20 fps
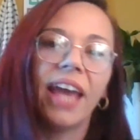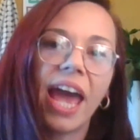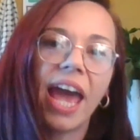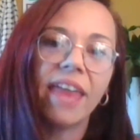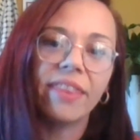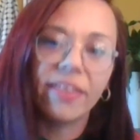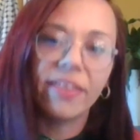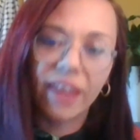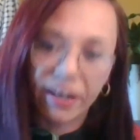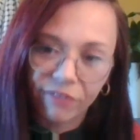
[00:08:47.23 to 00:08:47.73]

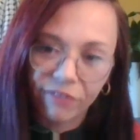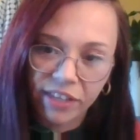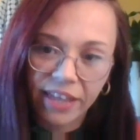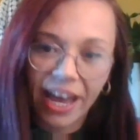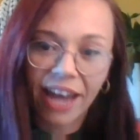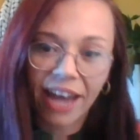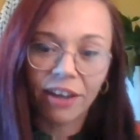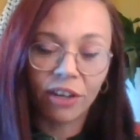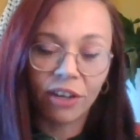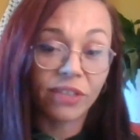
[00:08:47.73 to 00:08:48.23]
And then after
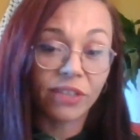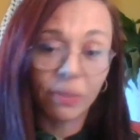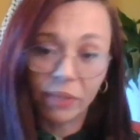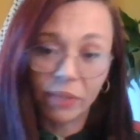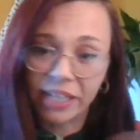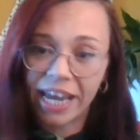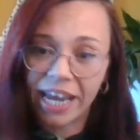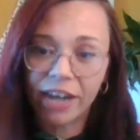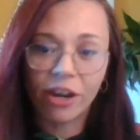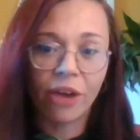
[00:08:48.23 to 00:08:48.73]
that, obviously
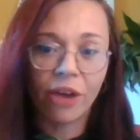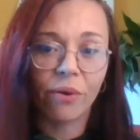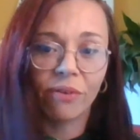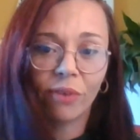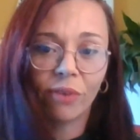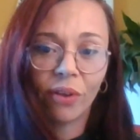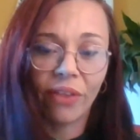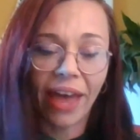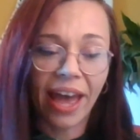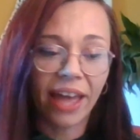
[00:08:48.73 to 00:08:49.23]
we take note
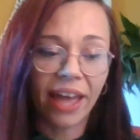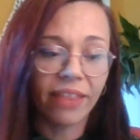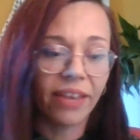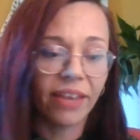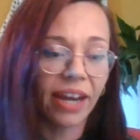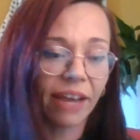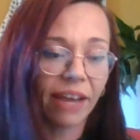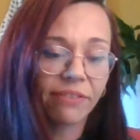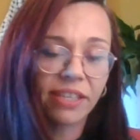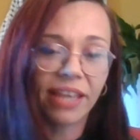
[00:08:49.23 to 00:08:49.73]
of all that. And
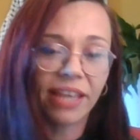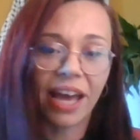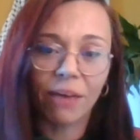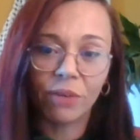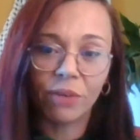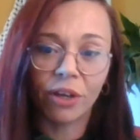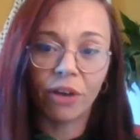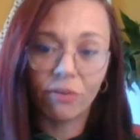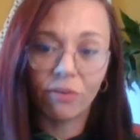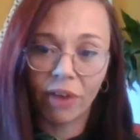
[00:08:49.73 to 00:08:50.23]
then after that,
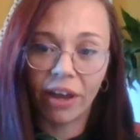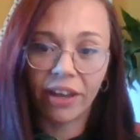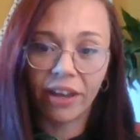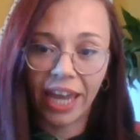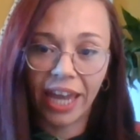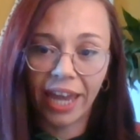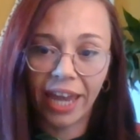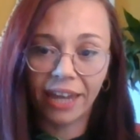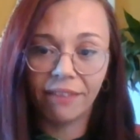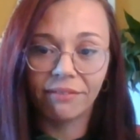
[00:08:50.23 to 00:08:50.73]
we go, right,
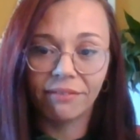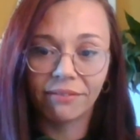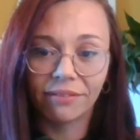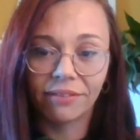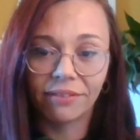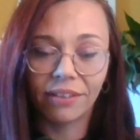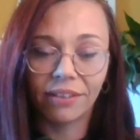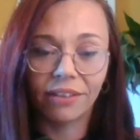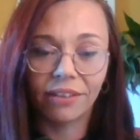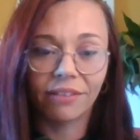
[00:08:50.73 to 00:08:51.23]
okay,
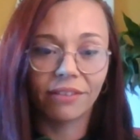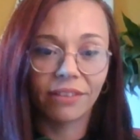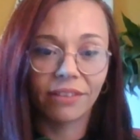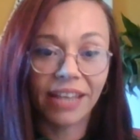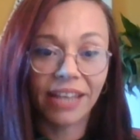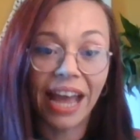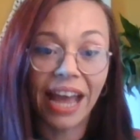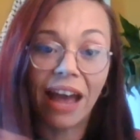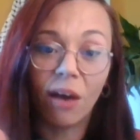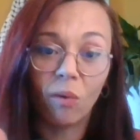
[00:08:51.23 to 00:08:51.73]

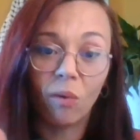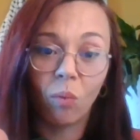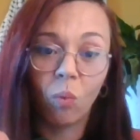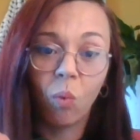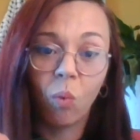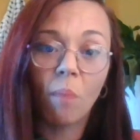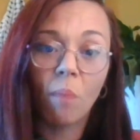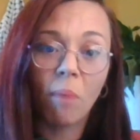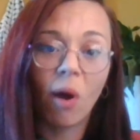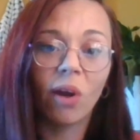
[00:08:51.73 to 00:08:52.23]
now
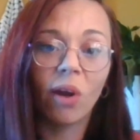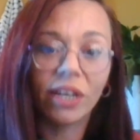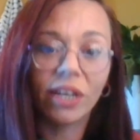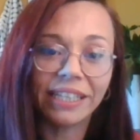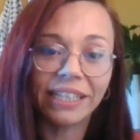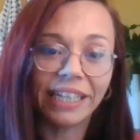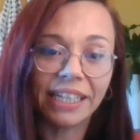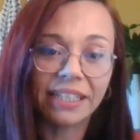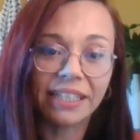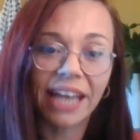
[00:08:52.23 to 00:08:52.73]
what
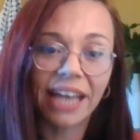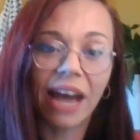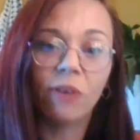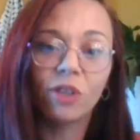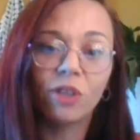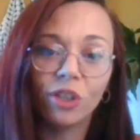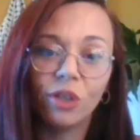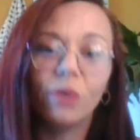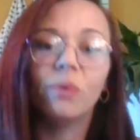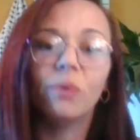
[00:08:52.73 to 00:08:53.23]
policies, how
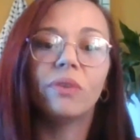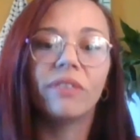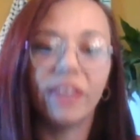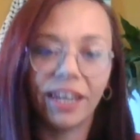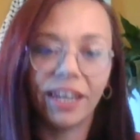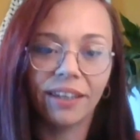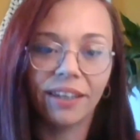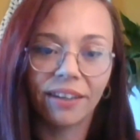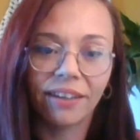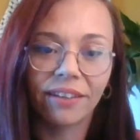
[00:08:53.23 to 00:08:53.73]
do you
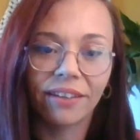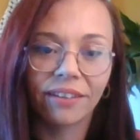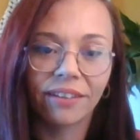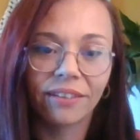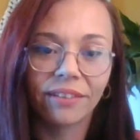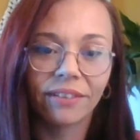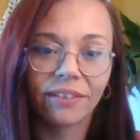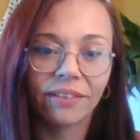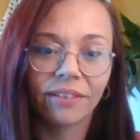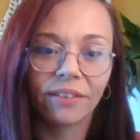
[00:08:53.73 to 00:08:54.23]
think
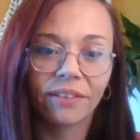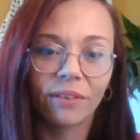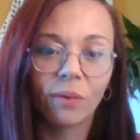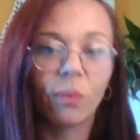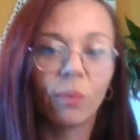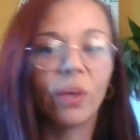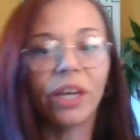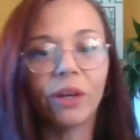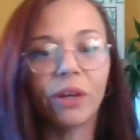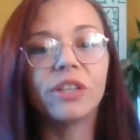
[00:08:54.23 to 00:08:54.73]

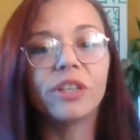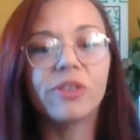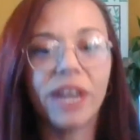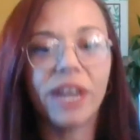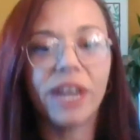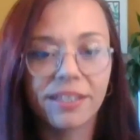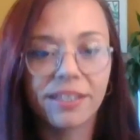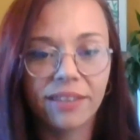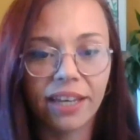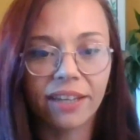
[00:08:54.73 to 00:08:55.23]
we could
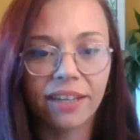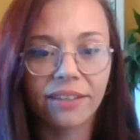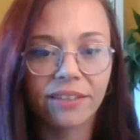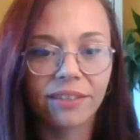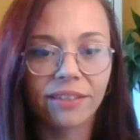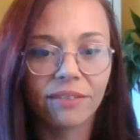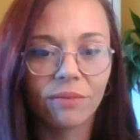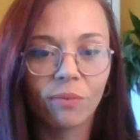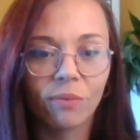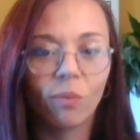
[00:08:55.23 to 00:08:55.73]
address
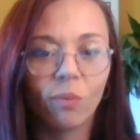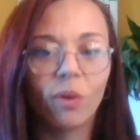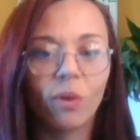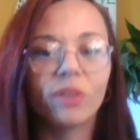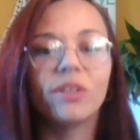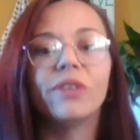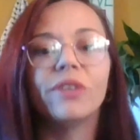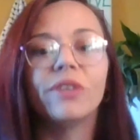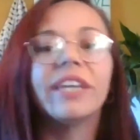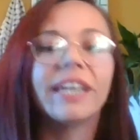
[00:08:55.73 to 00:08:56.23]
this?
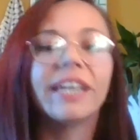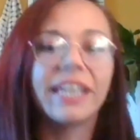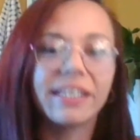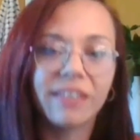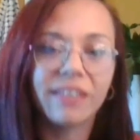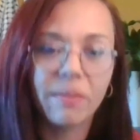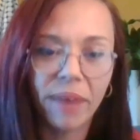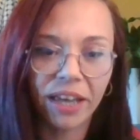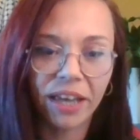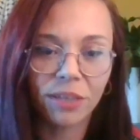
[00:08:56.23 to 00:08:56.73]
What do you think
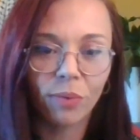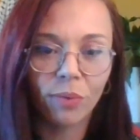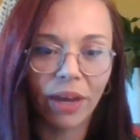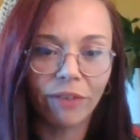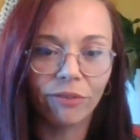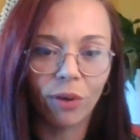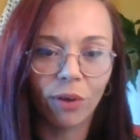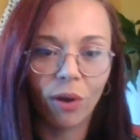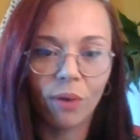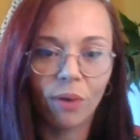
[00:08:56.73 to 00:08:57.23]
is the best
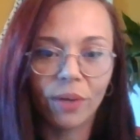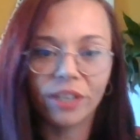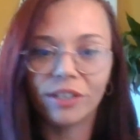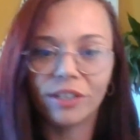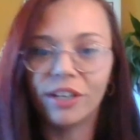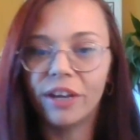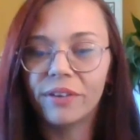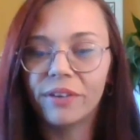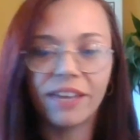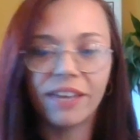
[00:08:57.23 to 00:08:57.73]
way forward?
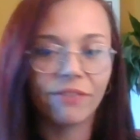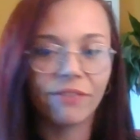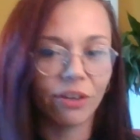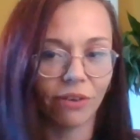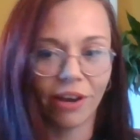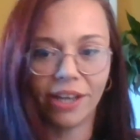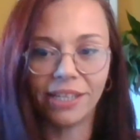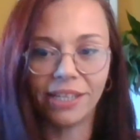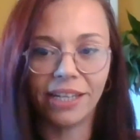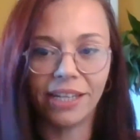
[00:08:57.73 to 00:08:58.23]
Give
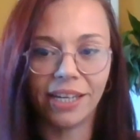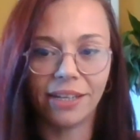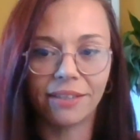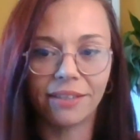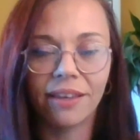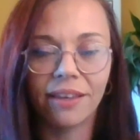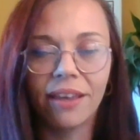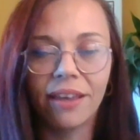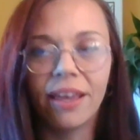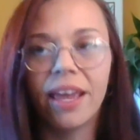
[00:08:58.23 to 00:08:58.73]
your
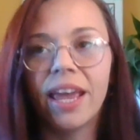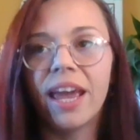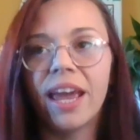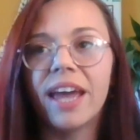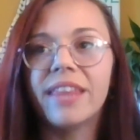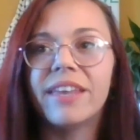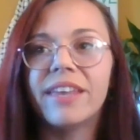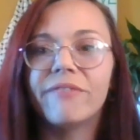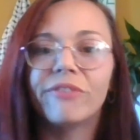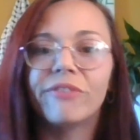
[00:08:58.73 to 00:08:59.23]
ideas.
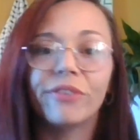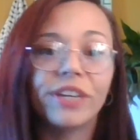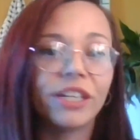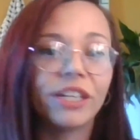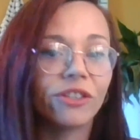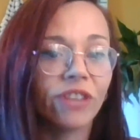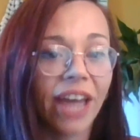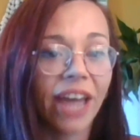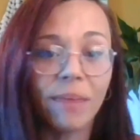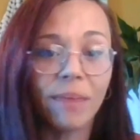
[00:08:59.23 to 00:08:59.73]
And then for
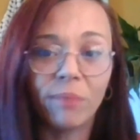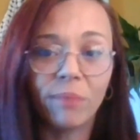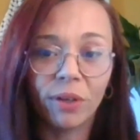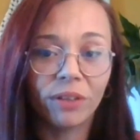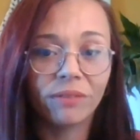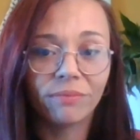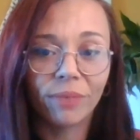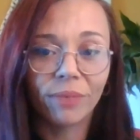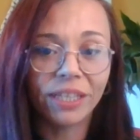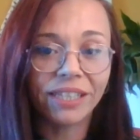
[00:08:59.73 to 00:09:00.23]
each
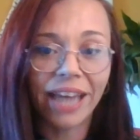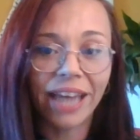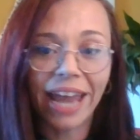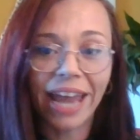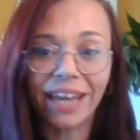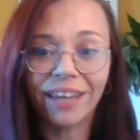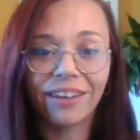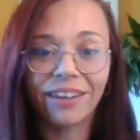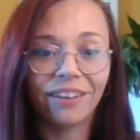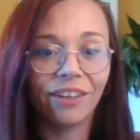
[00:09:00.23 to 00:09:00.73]
table, we
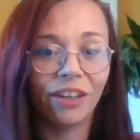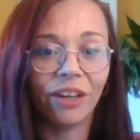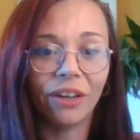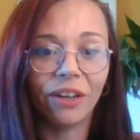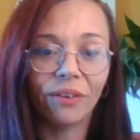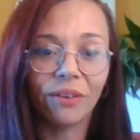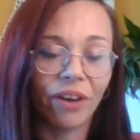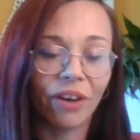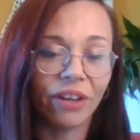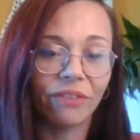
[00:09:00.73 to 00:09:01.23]
take,
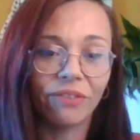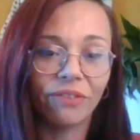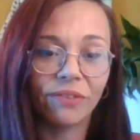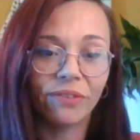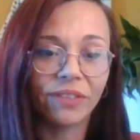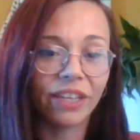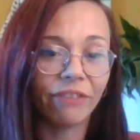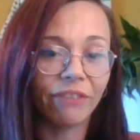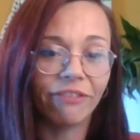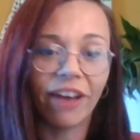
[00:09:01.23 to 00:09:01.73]
kind of
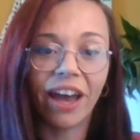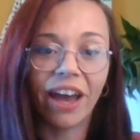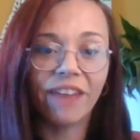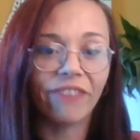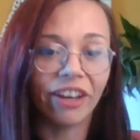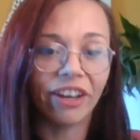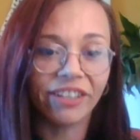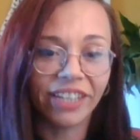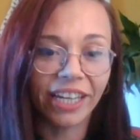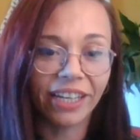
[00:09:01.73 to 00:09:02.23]
see
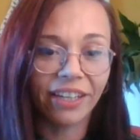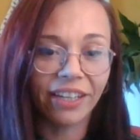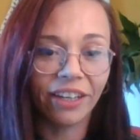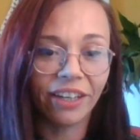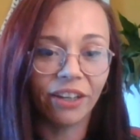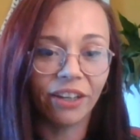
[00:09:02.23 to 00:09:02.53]
5 ideas,